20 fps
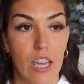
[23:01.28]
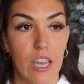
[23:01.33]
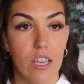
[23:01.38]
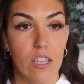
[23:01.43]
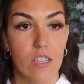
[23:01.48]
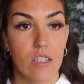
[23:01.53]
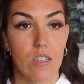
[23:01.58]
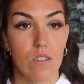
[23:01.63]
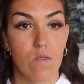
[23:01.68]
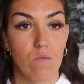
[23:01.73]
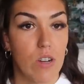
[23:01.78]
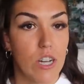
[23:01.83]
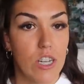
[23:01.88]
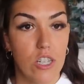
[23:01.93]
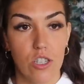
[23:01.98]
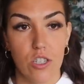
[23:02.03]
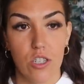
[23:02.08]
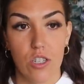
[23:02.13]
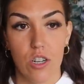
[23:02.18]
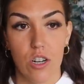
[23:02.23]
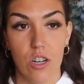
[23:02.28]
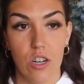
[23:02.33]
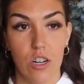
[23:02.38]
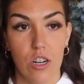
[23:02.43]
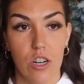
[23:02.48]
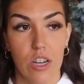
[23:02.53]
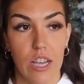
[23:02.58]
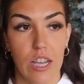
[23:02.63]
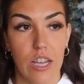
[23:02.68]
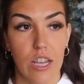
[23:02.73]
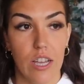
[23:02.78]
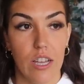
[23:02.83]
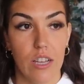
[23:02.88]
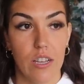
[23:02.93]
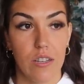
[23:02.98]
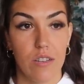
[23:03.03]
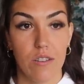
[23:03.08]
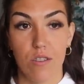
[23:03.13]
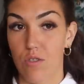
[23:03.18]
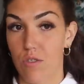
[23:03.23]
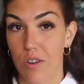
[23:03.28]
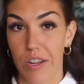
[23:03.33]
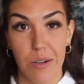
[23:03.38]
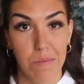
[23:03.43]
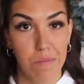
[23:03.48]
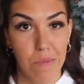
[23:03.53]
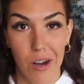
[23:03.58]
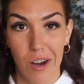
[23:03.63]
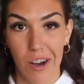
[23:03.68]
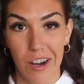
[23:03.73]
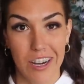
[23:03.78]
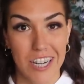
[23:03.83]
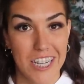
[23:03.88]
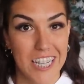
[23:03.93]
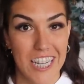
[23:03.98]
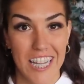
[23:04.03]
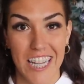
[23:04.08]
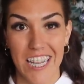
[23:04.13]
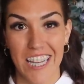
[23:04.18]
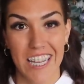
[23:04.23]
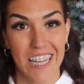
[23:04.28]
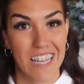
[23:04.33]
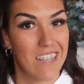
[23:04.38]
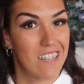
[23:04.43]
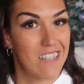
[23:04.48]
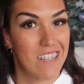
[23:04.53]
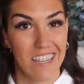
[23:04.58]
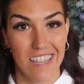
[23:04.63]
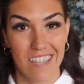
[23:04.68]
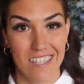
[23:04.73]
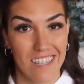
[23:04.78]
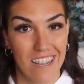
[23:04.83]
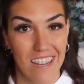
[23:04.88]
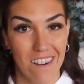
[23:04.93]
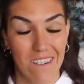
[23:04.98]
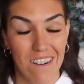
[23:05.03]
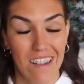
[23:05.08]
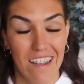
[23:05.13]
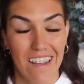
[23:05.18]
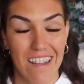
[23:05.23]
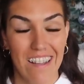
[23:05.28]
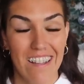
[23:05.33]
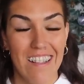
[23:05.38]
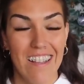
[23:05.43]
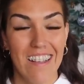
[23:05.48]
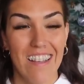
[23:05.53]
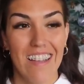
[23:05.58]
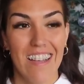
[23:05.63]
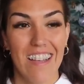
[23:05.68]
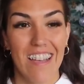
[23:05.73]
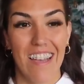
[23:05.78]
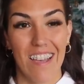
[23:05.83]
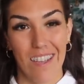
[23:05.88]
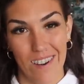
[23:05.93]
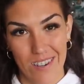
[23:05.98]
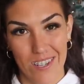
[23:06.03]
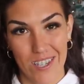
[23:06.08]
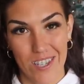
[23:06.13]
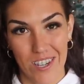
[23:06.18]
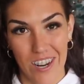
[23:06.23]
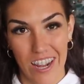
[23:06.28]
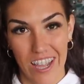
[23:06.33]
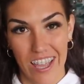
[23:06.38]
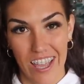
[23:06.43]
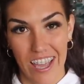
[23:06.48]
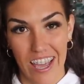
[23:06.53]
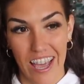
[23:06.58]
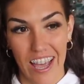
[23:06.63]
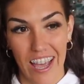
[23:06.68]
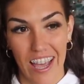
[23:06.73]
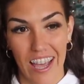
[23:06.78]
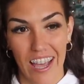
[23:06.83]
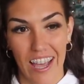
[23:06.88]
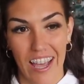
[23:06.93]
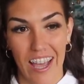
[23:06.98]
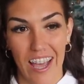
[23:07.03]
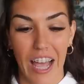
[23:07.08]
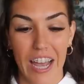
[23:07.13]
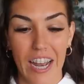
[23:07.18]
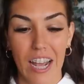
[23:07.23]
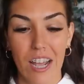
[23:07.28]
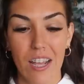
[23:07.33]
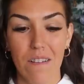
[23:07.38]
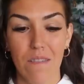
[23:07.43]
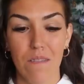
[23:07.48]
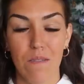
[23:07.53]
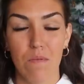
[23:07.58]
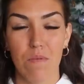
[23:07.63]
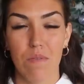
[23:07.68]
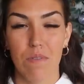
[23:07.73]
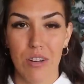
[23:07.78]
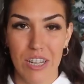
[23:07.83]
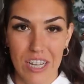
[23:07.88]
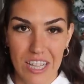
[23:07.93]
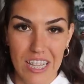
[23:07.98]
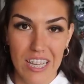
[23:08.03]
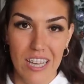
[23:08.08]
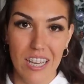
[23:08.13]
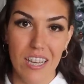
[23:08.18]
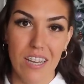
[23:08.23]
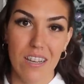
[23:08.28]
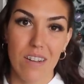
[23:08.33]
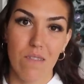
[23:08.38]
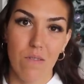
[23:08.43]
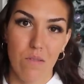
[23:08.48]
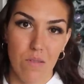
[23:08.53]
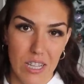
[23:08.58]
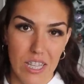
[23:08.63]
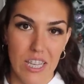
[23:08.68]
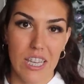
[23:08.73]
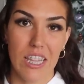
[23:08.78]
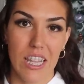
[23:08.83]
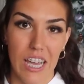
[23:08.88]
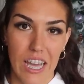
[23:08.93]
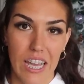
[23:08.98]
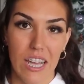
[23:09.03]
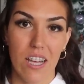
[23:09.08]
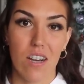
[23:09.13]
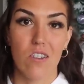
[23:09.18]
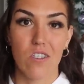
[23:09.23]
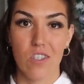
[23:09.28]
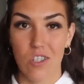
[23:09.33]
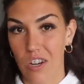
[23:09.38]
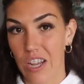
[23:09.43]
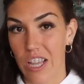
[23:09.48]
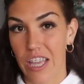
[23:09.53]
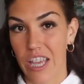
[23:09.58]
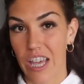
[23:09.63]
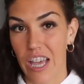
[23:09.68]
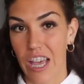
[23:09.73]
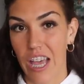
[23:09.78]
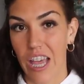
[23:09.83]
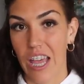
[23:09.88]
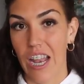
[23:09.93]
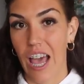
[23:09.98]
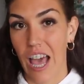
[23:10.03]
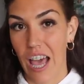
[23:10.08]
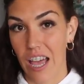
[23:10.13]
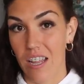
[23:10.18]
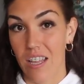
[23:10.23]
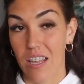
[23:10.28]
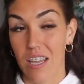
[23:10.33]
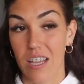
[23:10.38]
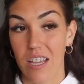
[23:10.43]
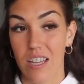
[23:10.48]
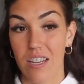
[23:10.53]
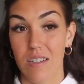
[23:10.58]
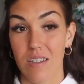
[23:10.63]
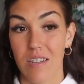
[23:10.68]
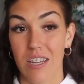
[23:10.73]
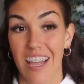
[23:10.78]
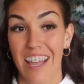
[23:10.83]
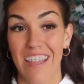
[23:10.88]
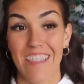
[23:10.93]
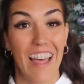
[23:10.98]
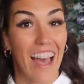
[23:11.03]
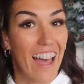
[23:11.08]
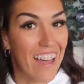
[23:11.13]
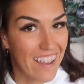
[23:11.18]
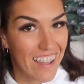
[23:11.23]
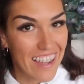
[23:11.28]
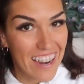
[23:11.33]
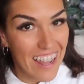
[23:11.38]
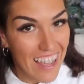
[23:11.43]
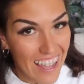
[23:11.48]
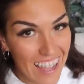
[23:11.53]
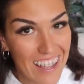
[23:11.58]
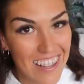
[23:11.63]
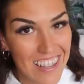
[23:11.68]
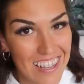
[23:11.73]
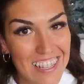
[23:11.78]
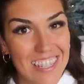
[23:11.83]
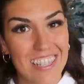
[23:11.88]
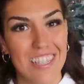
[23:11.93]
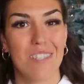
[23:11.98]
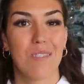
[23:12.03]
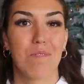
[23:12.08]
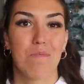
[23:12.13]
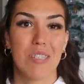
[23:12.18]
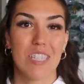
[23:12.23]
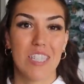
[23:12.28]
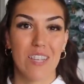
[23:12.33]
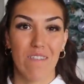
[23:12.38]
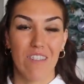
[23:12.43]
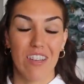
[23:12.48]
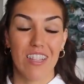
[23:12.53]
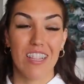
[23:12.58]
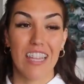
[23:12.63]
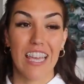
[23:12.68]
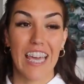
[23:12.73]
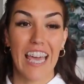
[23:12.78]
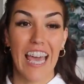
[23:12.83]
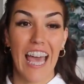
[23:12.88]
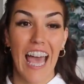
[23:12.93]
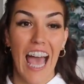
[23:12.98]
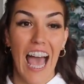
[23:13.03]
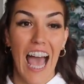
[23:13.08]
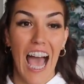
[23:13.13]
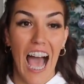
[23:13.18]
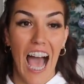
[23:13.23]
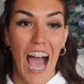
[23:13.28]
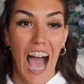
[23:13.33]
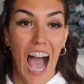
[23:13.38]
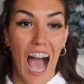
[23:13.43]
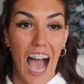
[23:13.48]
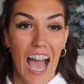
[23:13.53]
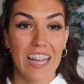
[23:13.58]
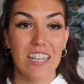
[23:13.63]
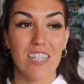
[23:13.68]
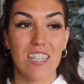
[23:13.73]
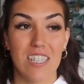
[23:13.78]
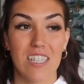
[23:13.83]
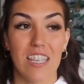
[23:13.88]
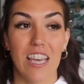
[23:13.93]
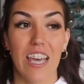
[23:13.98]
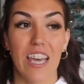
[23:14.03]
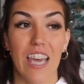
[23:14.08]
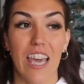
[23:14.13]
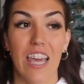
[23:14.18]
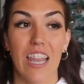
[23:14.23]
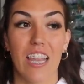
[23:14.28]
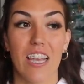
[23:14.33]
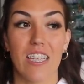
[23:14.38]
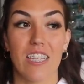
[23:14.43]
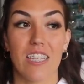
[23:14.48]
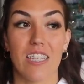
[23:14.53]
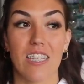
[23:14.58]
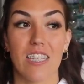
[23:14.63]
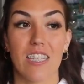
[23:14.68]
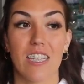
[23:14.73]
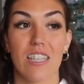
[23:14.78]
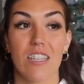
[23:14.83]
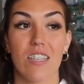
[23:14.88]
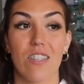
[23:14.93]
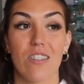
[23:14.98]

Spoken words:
is registered and trademarked and etc. in Australia. And I really, really like Australia and Adelaide and the Adelaide Hills specifically. I just think it is